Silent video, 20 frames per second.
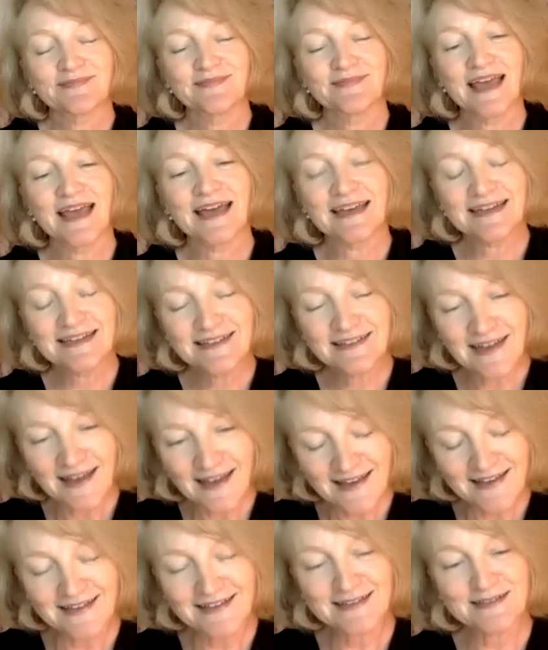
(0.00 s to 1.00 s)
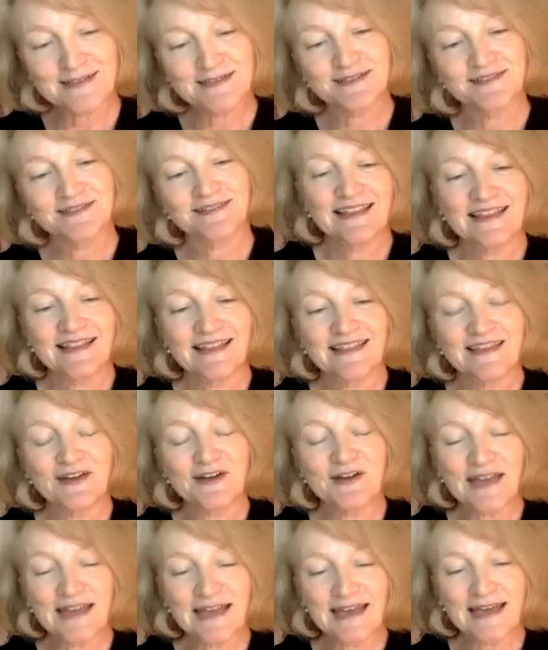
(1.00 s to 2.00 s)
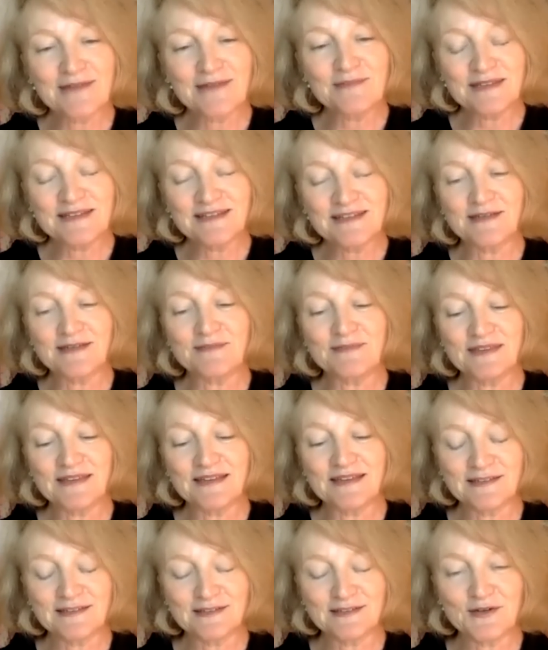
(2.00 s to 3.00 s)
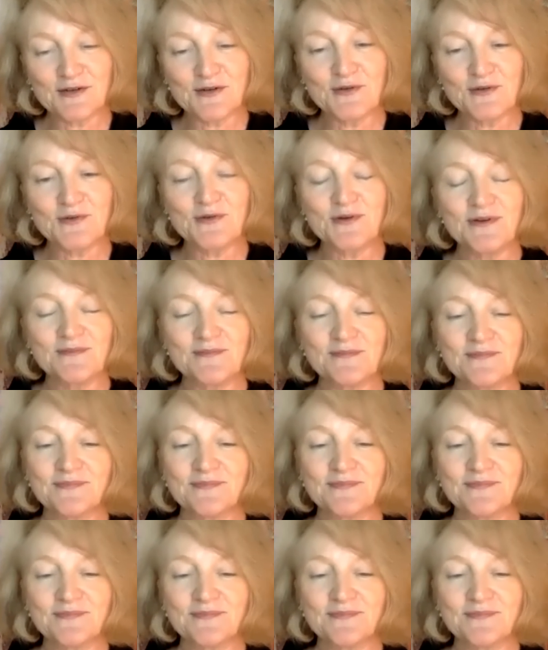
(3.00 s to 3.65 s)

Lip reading: And yet there can be something so